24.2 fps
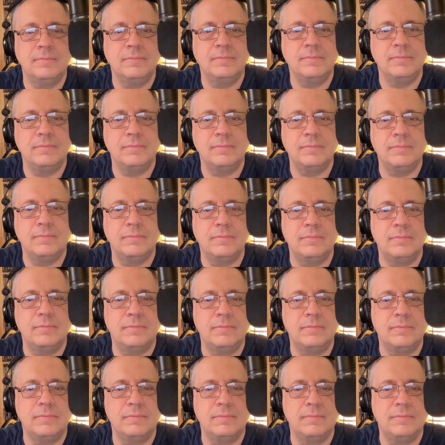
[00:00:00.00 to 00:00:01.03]

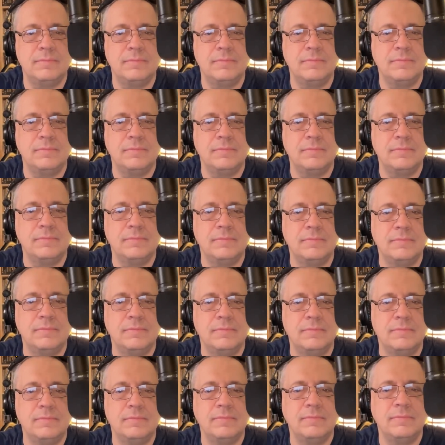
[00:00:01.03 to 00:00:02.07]

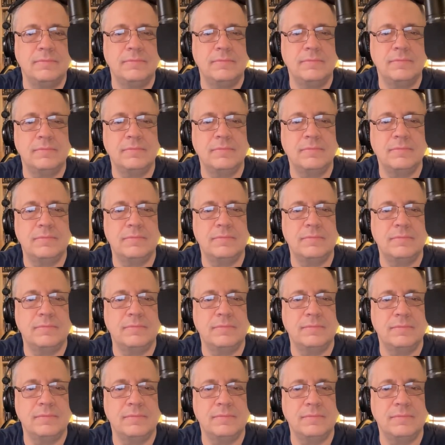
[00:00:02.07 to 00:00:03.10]

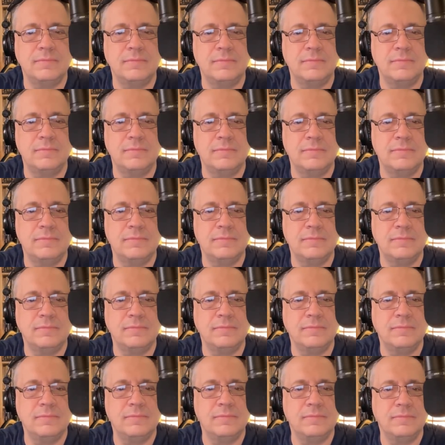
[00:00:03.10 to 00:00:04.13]

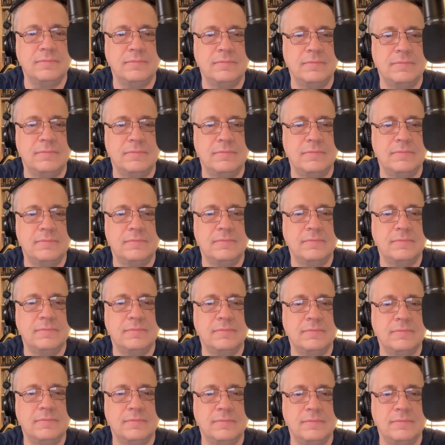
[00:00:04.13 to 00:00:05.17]
(not speaking)